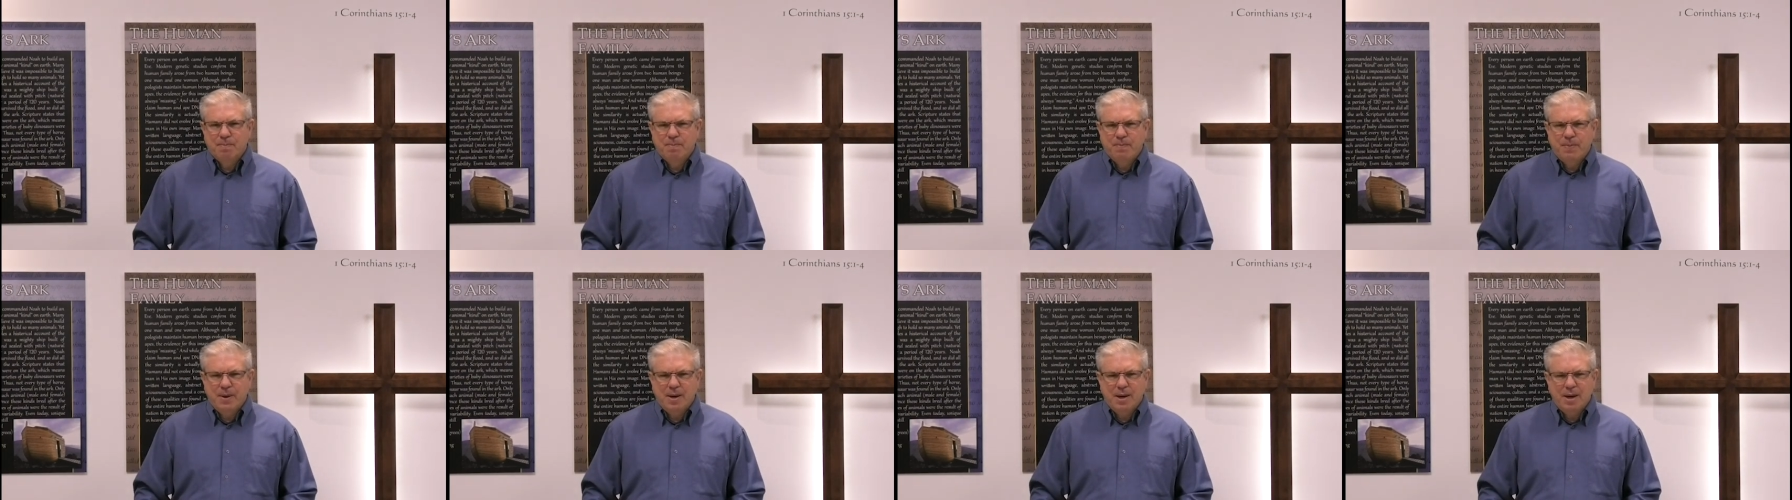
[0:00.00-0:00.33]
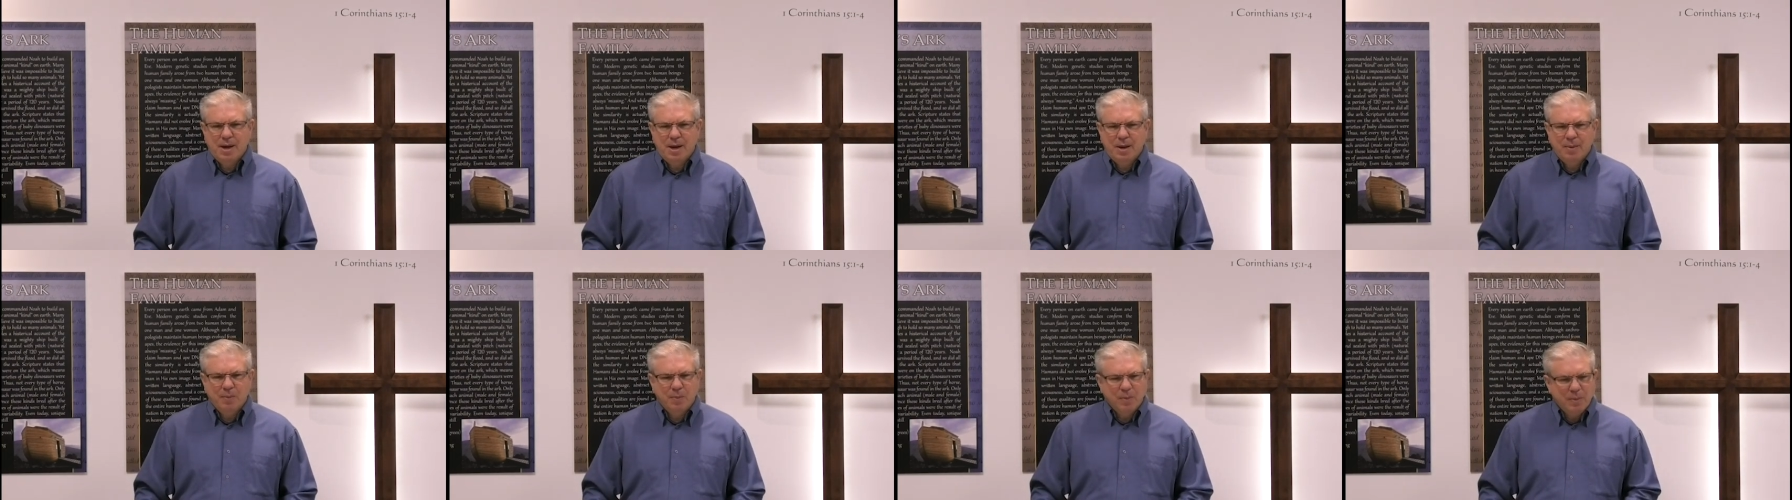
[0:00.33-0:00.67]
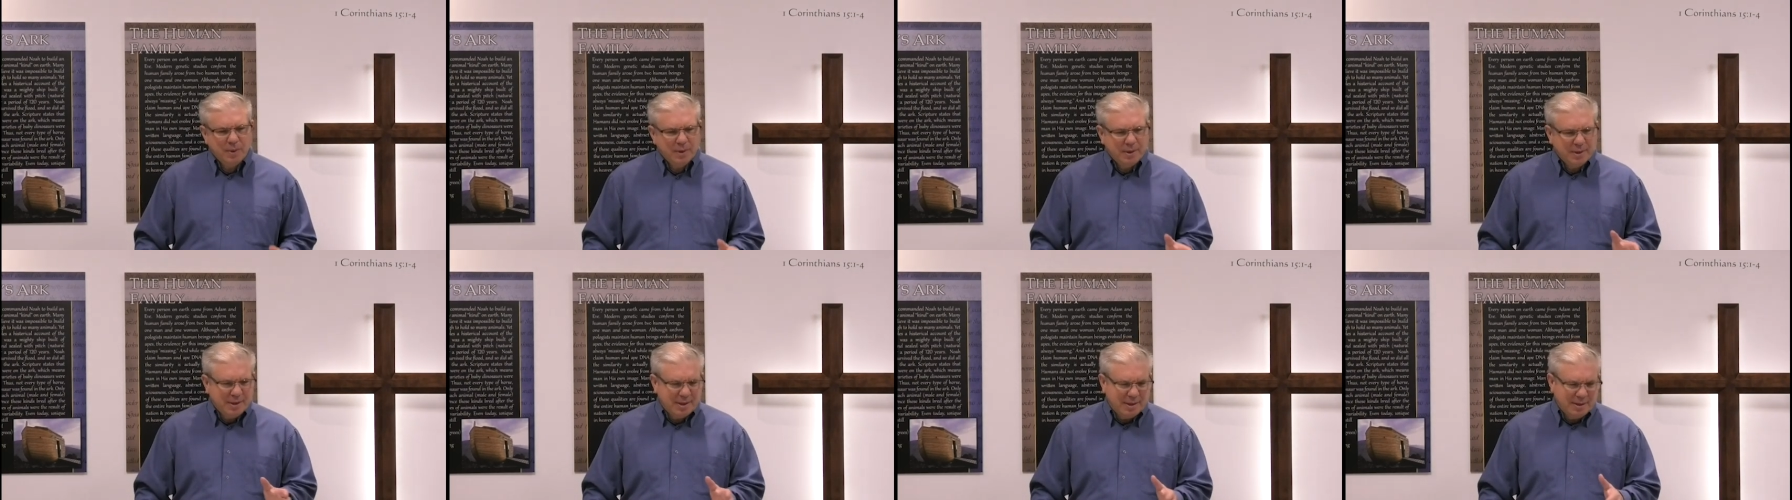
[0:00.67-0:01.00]
But
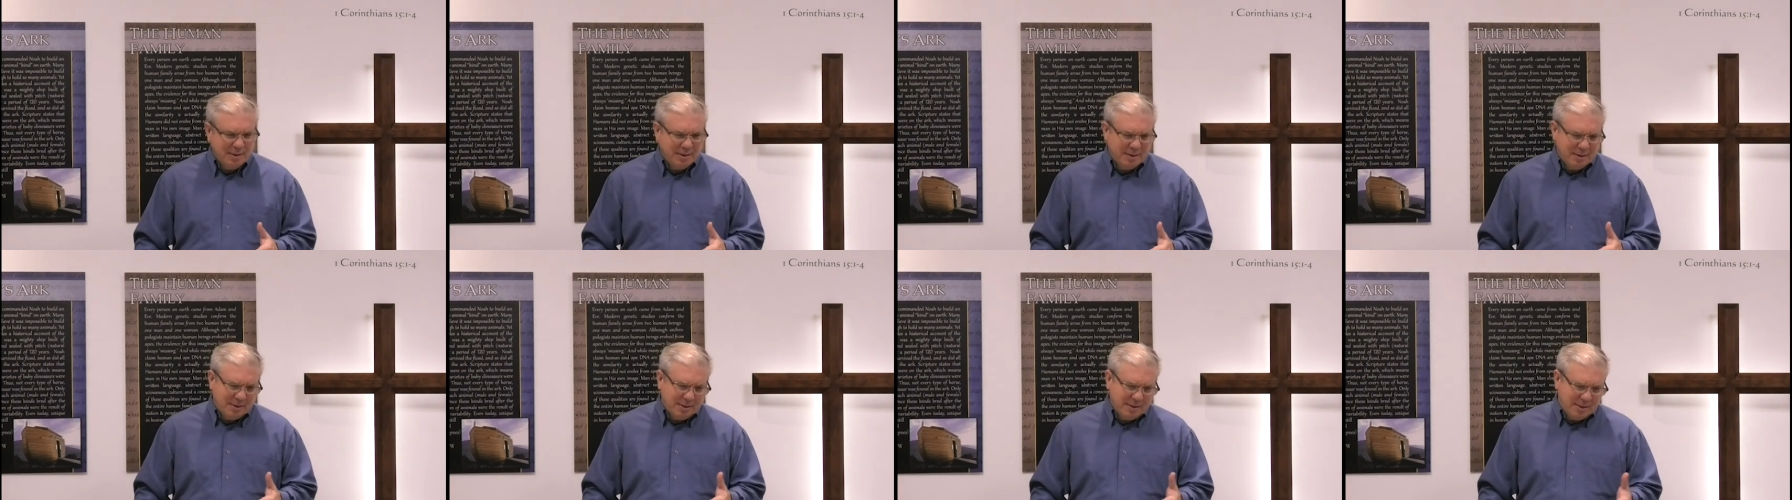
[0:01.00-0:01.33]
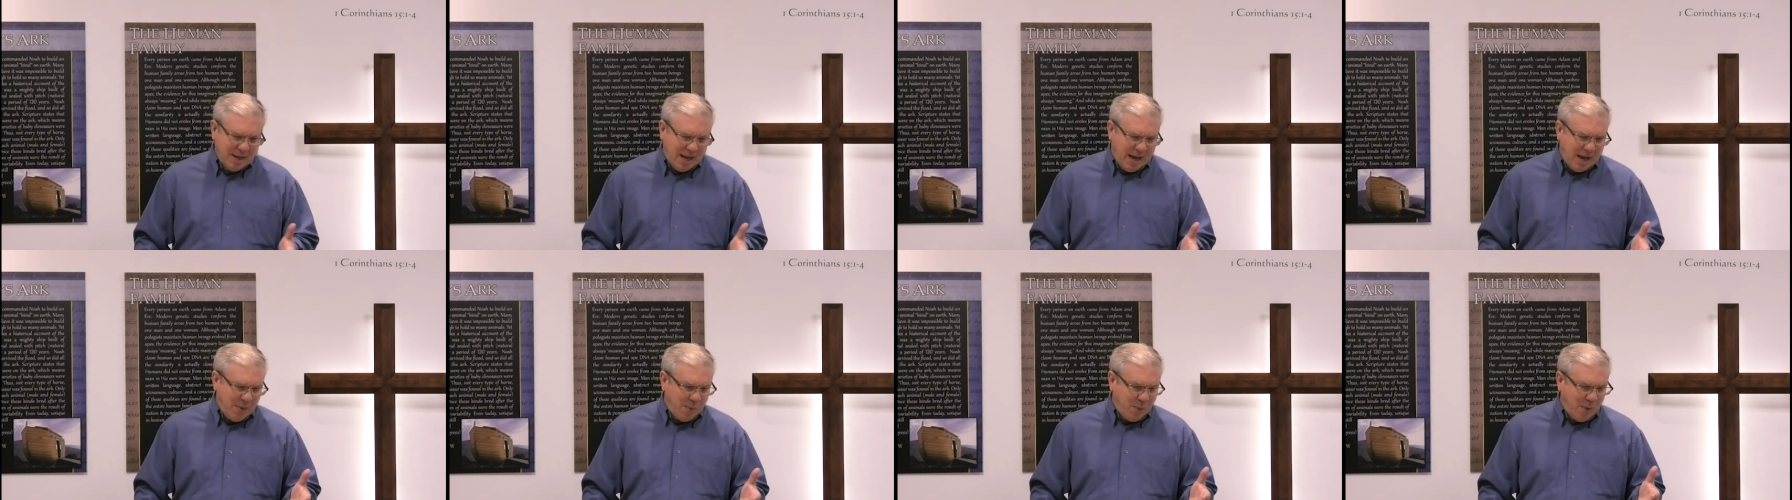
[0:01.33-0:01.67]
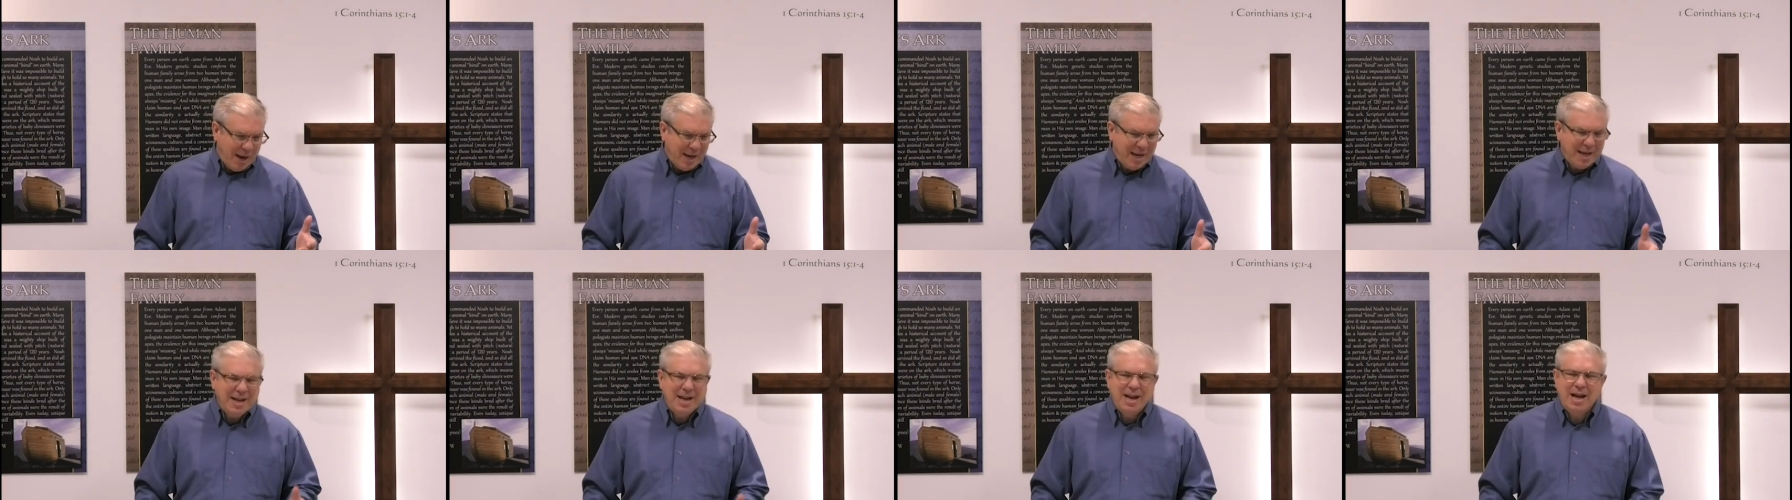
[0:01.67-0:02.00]
I
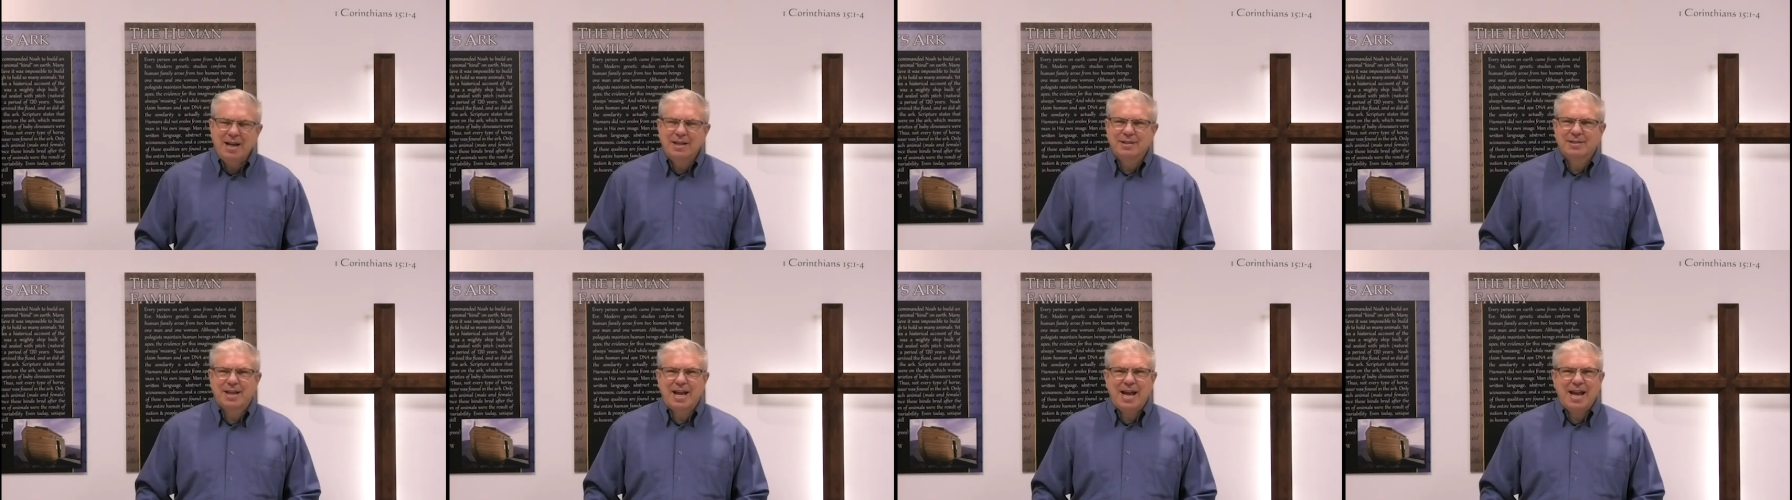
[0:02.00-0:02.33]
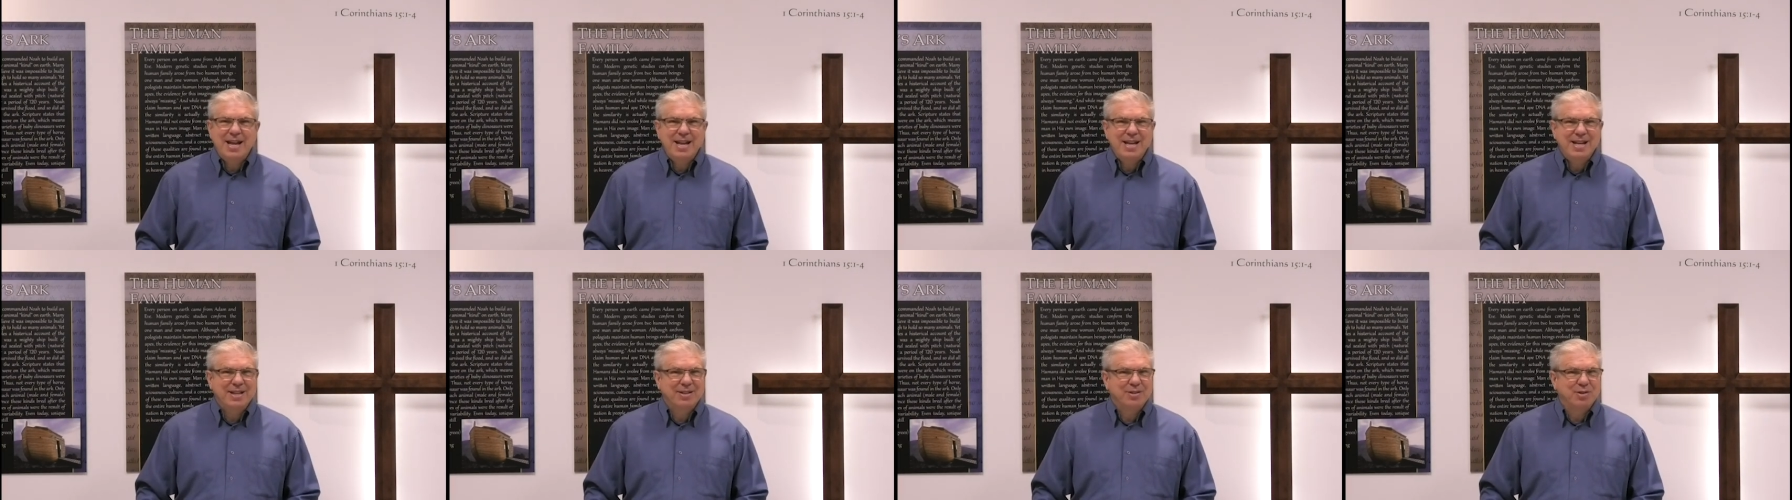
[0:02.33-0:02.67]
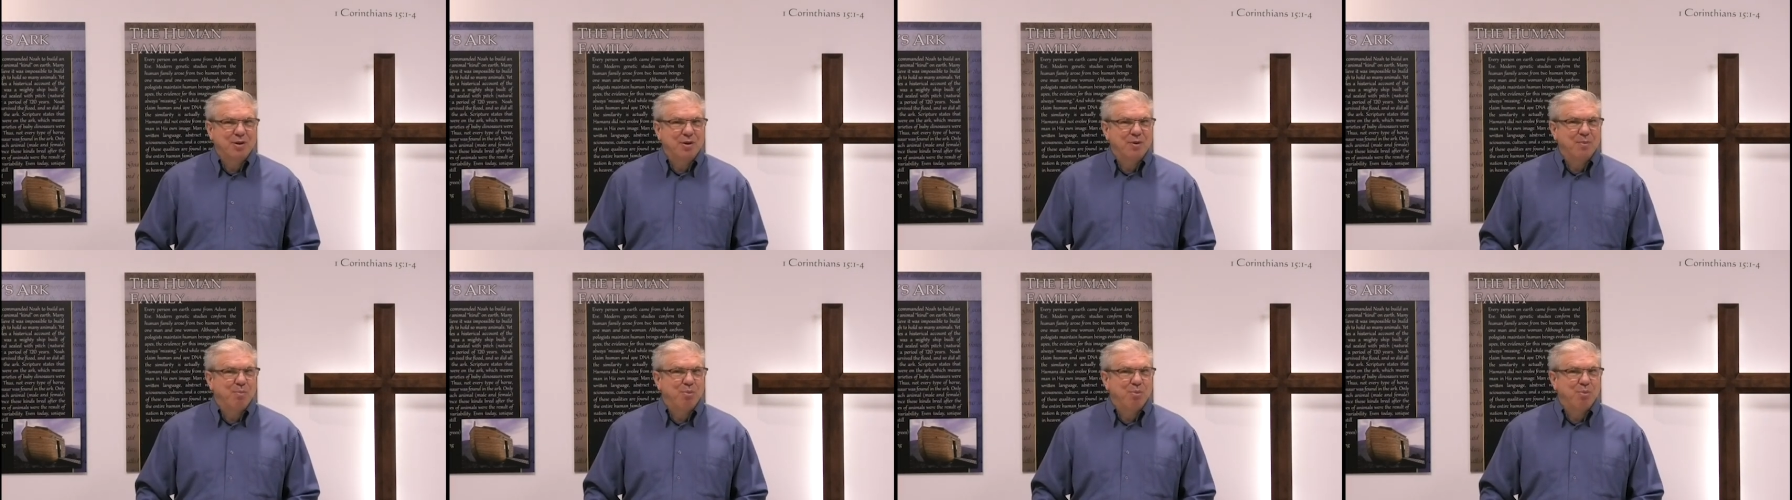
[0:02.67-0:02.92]
recognize endings are